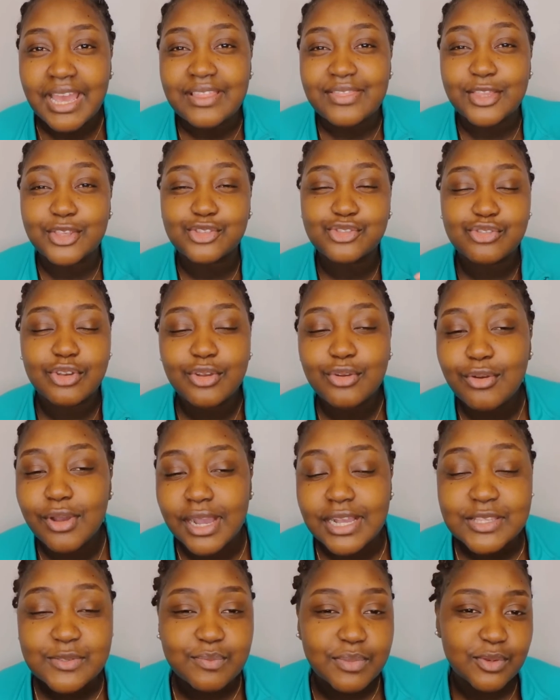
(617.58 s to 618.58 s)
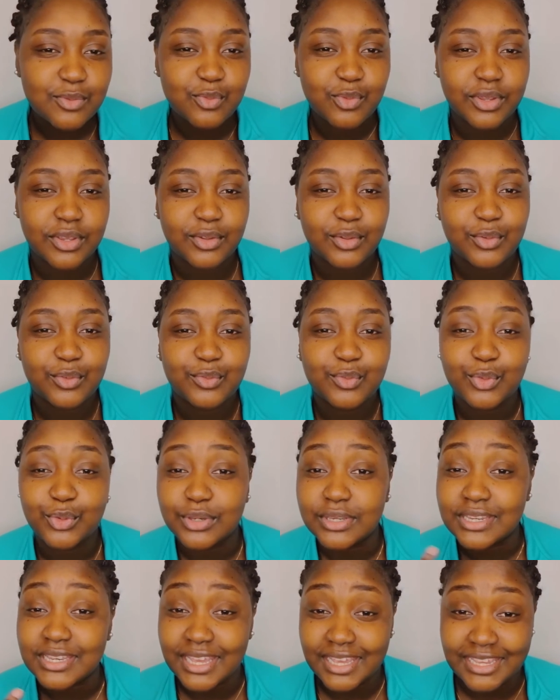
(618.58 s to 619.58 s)
The struggle has been real for
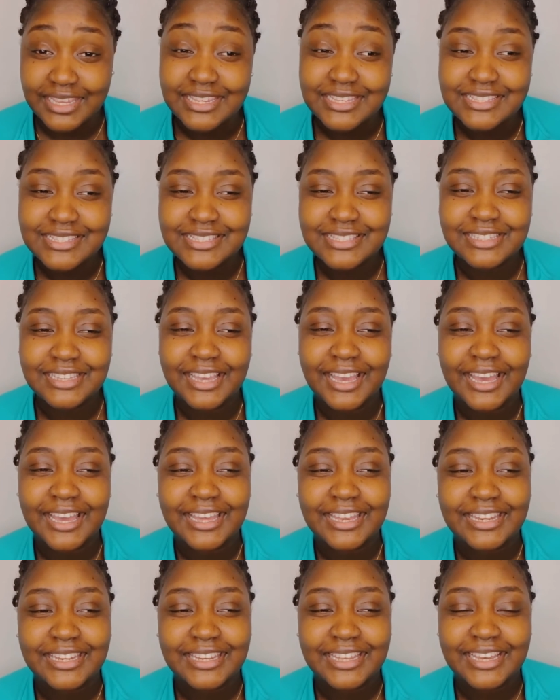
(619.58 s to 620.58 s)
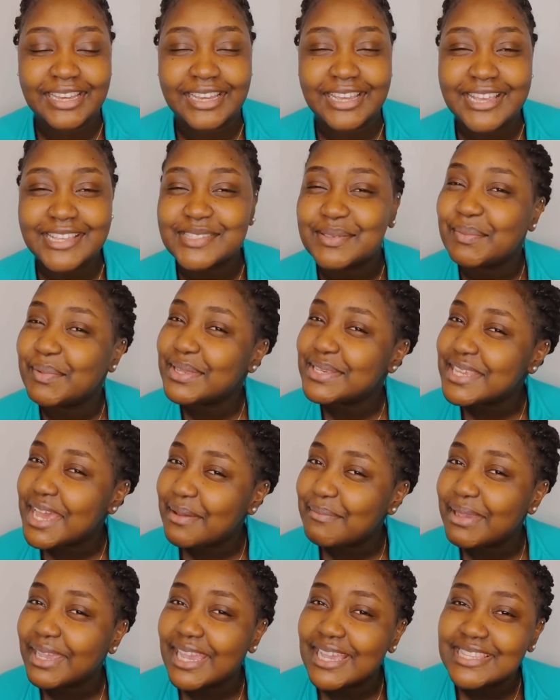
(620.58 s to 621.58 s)
days, and it's about
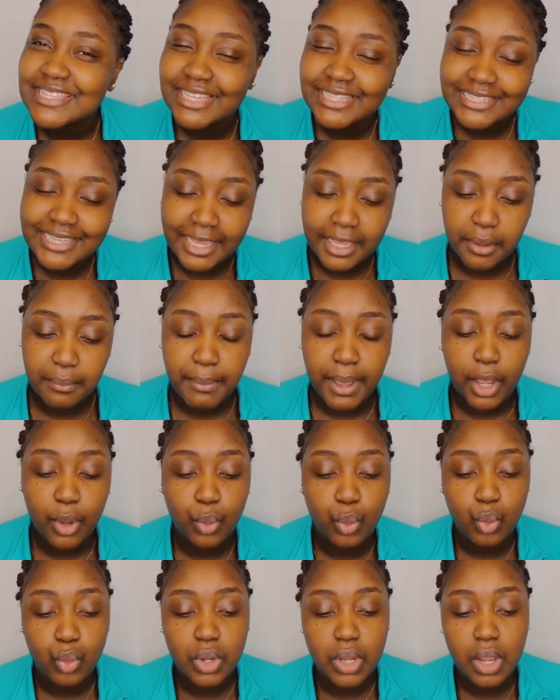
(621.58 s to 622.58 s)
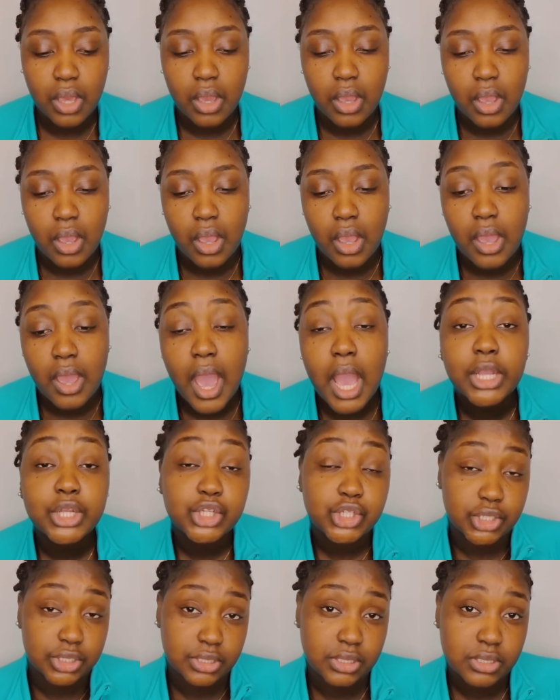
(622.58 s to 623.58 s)
time, I guess, I take my own
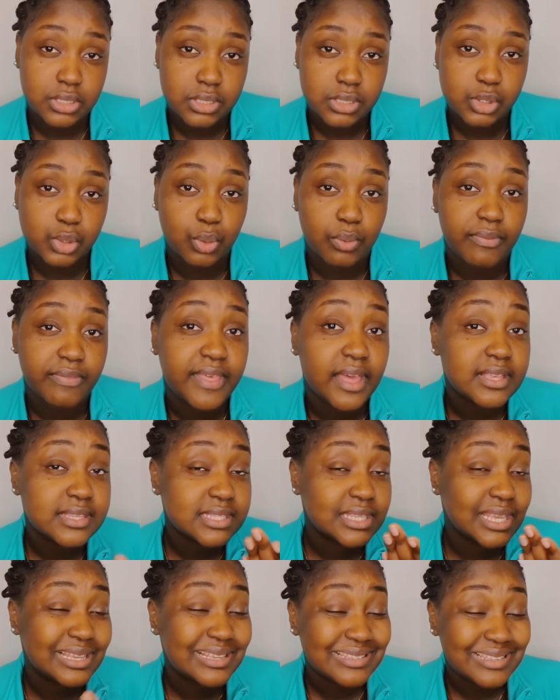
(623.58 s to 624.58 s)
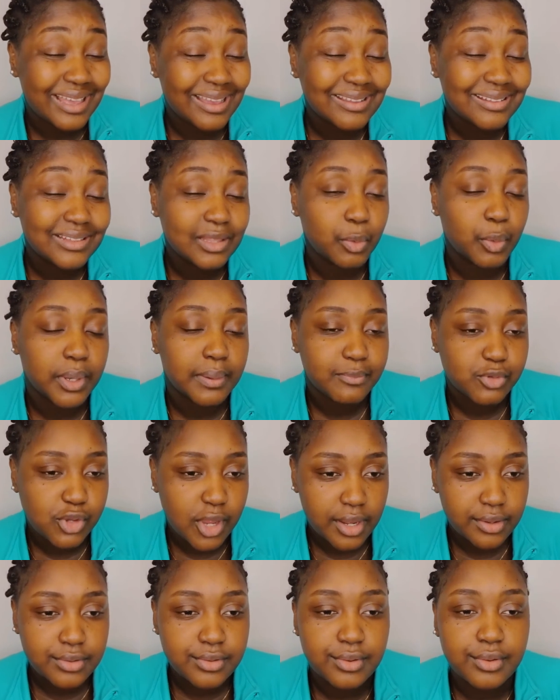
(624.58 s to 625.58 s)
actions. So that's exactly what I'm
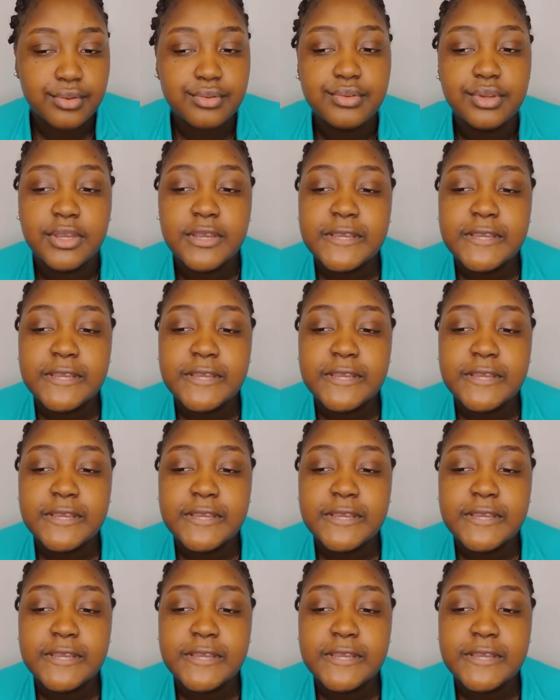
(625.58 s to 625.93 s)
trying to do.